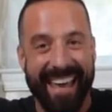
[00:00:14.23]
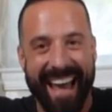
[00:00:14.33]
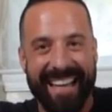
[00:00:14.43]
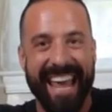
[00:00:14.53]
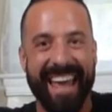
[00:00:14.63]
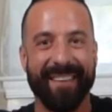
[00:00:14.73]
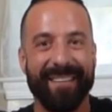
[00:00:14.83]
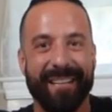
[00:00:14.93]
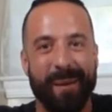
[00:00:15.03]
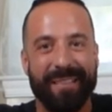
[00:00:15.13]
Hey guys, Anthony
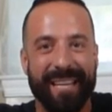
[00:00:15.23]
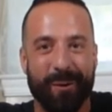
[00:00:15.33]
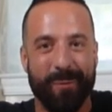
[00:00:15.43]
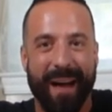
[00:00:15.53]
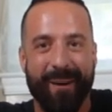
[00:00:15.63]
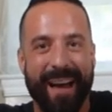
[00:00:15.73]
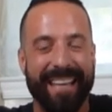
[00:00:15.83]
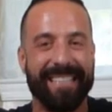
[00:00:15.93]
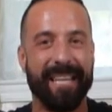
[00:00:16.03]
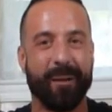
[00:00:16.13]
DiClementi here with
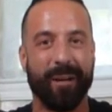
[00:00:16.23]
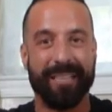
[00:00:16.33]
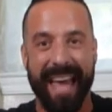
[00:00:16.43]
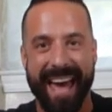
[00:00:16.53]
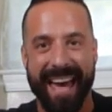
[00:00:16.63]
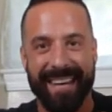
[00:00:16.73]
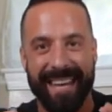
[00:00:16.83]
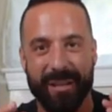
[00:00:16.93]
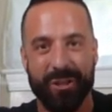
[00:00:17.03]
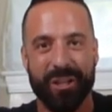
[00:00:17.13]
Biohacking Secrets, and
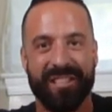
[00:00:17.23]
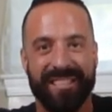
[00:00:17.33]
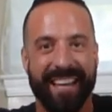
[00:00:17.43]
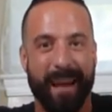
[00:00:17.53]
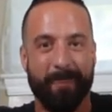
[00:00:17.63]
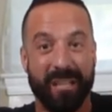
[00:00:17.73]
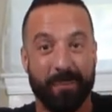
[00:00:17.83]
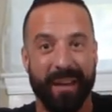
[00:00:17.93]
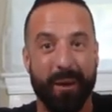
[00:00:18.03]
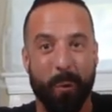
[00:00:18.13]
in just a second I'm going to
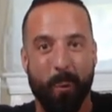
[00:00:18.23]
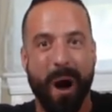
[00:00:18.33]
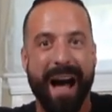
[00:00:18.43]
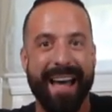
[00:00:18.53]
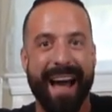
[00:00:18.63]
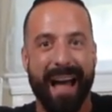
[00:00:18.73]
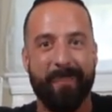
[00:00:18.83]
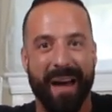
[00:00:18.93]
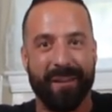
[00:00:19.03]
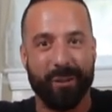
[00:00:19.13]
explain why
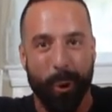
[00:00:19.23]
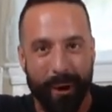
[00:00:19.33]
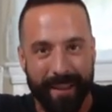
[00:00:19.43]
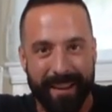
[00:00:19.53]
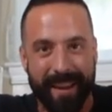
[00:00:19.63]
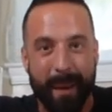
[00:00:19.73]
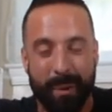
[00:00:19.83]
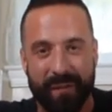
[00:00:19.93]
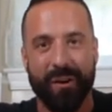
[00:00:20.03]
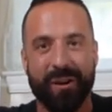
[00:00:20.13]
I'm on the toilet.
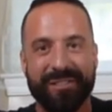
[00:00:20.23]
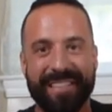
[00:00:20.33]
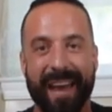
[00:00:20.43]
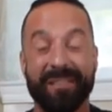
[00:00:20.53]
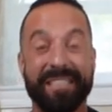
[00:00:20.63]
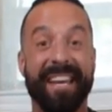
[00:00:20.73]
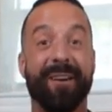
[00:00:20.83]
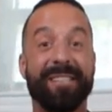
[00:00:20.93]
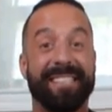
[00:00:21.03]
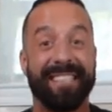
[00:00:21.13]
But first, kind of a
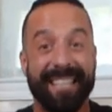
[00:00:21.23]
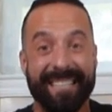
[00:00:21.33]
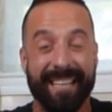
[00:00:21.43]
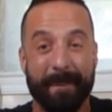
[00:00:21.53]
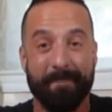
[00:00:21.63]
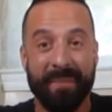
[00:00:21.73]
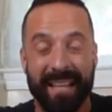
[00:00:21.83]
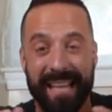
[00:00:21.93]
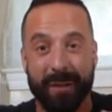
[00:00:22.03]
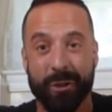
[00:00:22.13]
scary statistic.
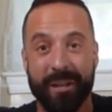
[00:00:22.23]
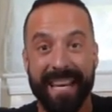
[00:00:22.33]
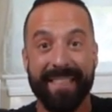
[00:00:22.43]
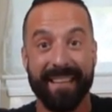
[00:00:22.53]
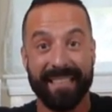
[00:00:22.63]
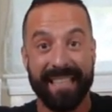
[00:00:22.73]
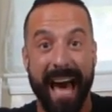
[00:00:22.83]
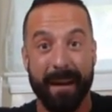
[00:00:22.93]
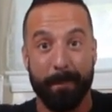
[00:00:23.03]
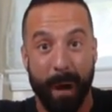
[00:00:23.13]
Dr. Keith
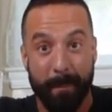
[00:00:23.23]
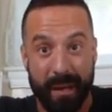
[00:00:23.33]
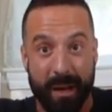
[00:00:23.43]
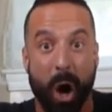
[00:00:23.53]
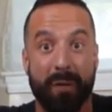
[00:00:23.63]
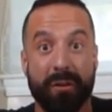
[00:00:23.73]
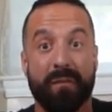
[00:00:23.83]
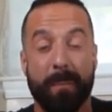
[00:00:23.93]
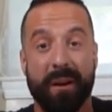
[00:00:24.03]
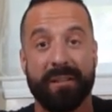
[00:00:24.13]
Scott Mumby, author
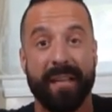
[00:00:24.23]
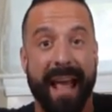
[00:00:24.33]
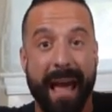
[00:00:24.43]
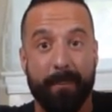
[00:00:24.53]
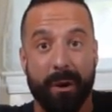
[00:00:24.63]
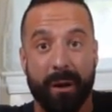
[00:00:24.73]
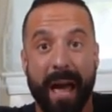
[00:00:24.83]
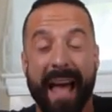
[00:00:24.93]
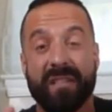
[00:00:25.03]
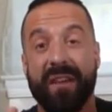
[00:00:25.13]
of the Parasite Handbook,
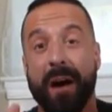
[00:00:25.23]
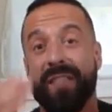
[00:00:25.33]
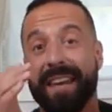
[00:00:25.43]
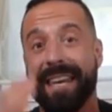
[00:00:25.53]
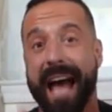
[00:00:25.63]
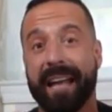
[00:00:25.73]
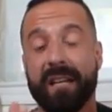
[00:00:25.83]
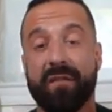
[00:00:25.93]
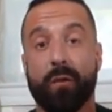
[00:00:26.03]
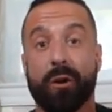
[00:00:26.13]
has found that
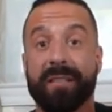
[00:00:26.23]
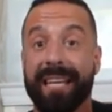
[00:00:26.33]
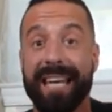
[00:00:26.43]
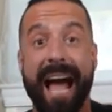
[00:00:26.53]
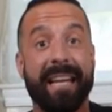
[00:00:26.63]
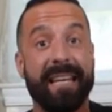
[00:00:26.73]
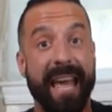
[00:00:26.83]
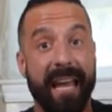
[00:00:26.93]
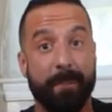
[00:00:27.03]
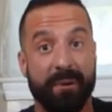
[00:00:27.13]
94 to
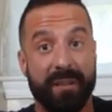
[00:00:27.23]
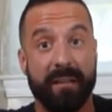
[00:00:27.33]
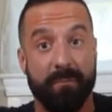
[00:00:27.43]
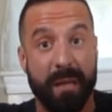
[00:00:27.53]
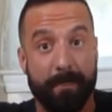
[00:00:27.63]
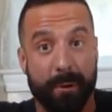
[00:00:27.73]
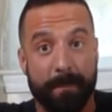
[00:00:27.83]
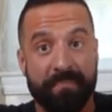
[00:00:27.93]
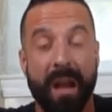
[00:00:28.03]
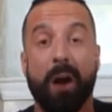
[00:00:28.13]
98% of people